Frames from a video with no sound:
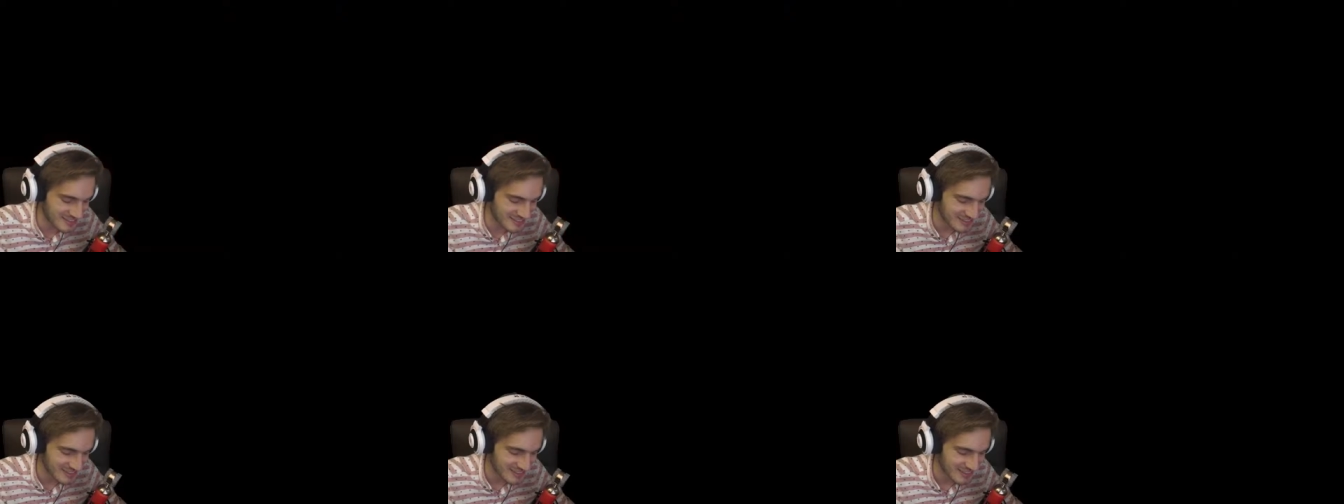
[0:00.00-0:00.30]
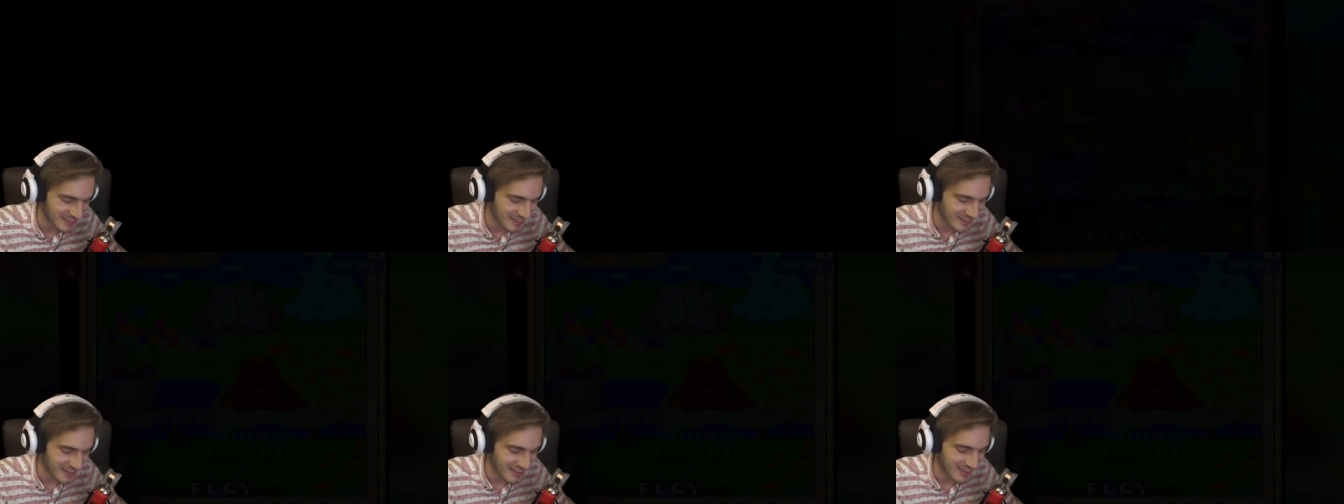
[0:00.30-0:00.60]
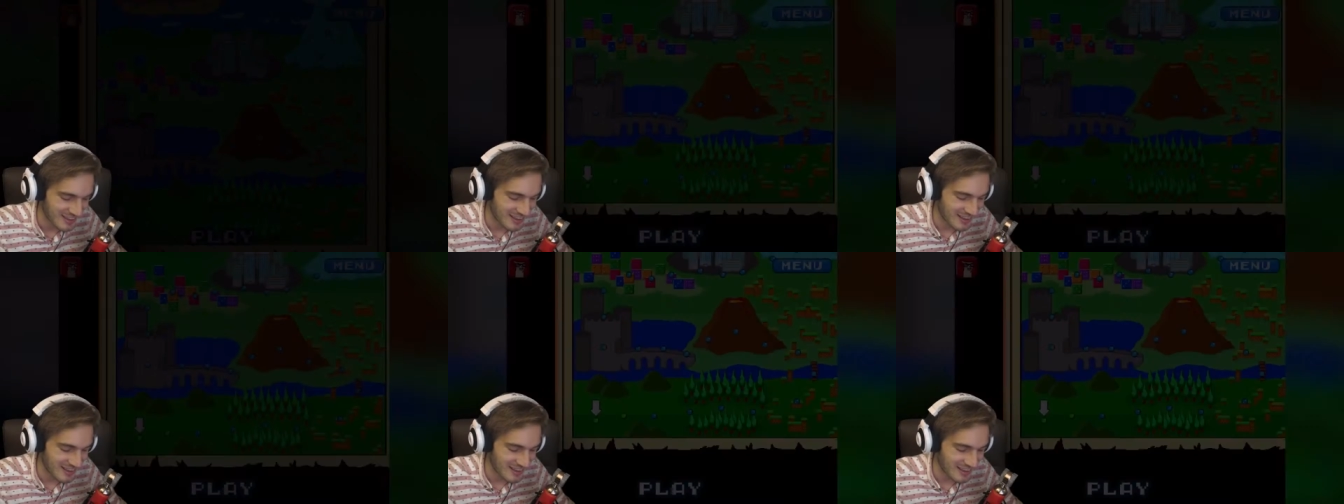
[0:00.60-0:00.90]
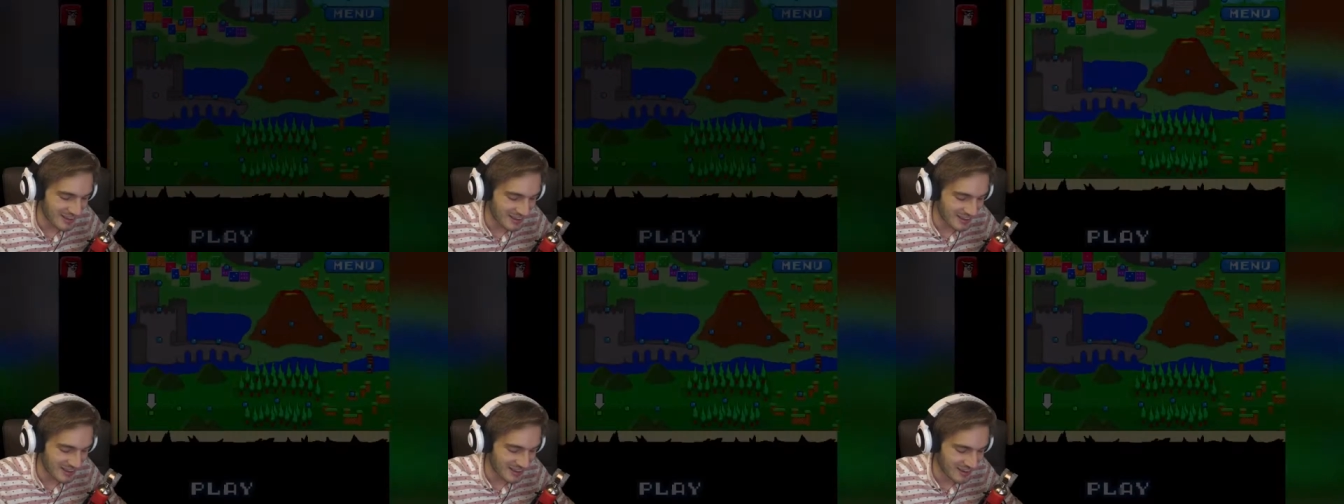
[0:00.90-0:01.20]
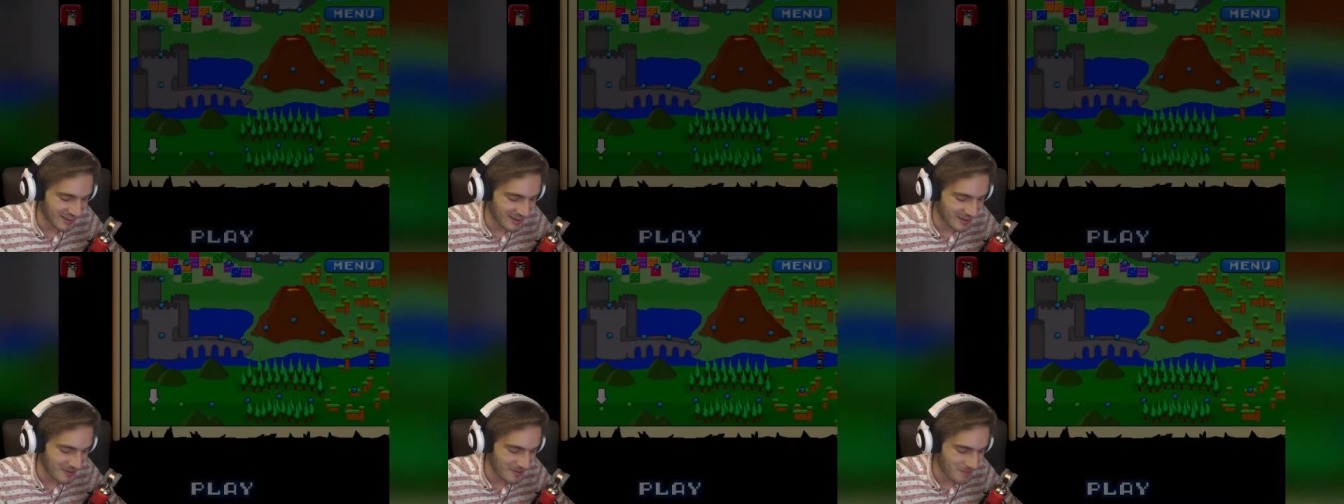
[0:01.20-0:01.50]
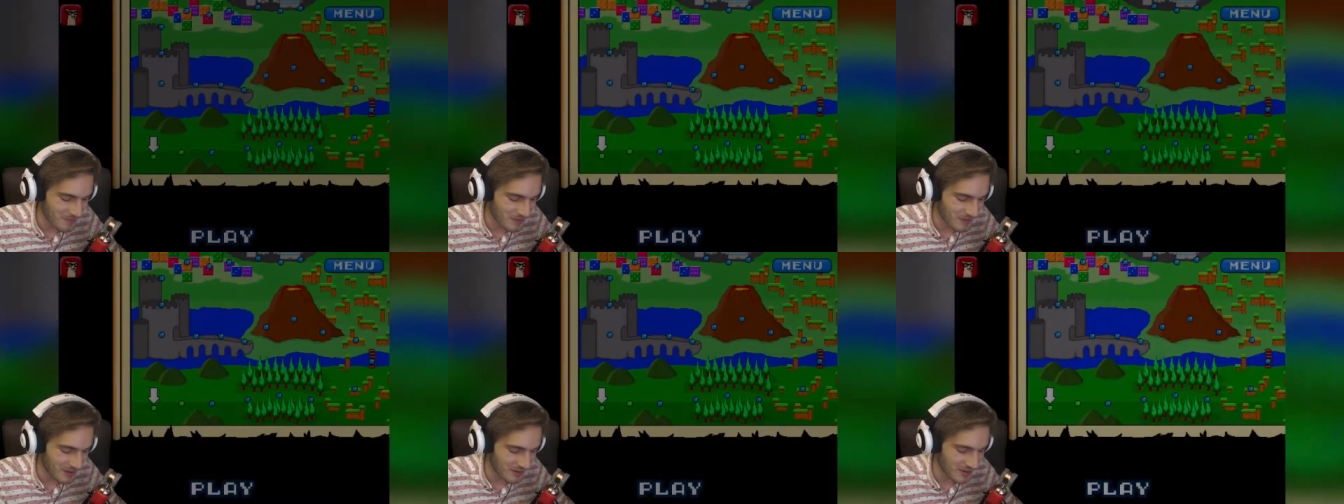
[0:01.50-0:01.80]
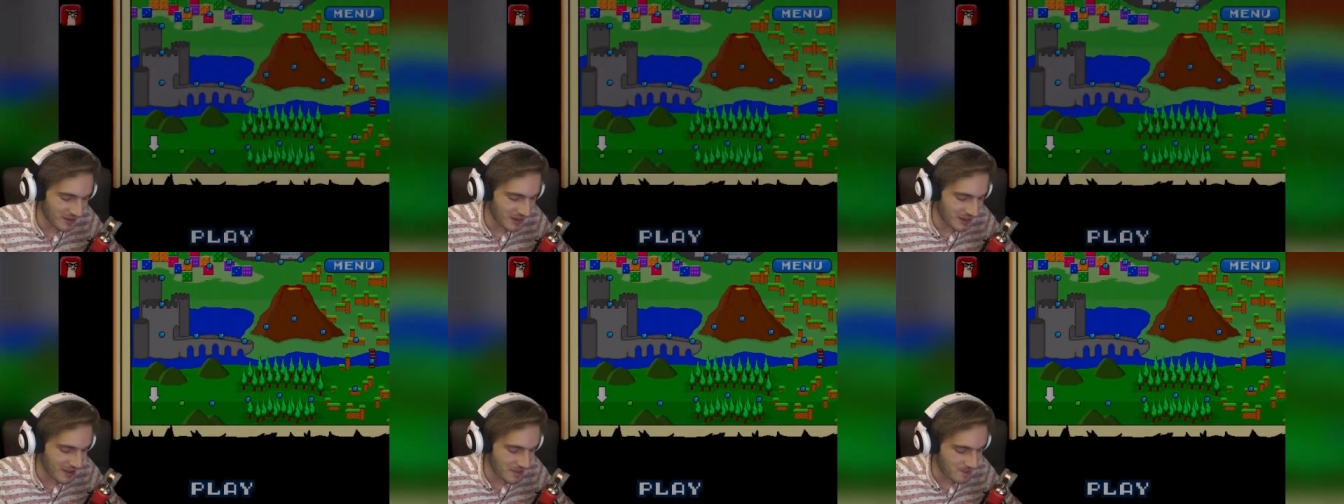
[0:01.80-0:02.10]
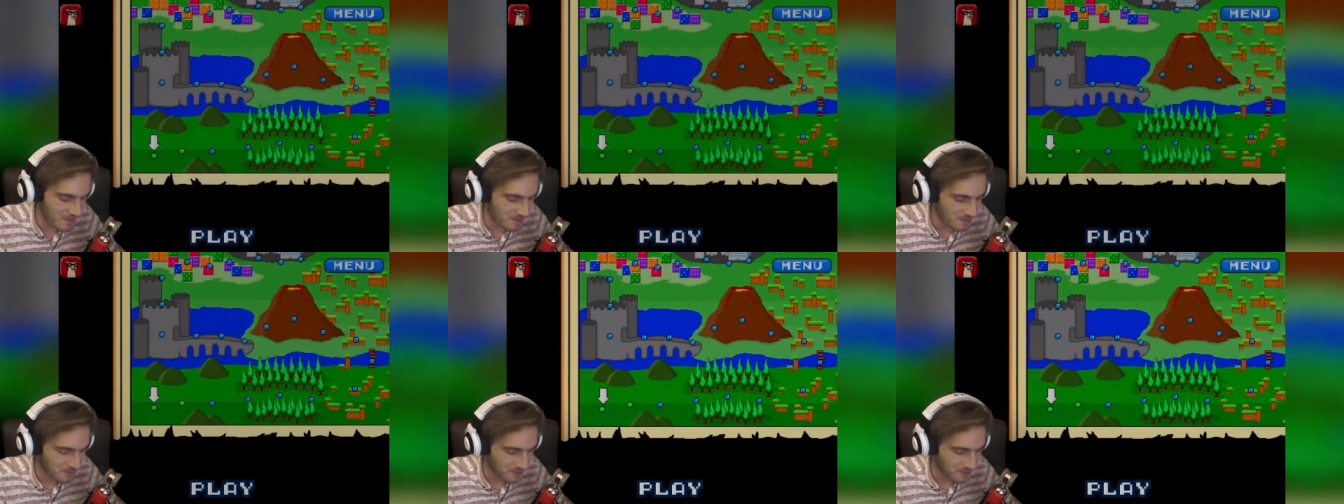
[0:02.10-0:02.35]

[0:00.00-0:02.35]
is... Um, okay.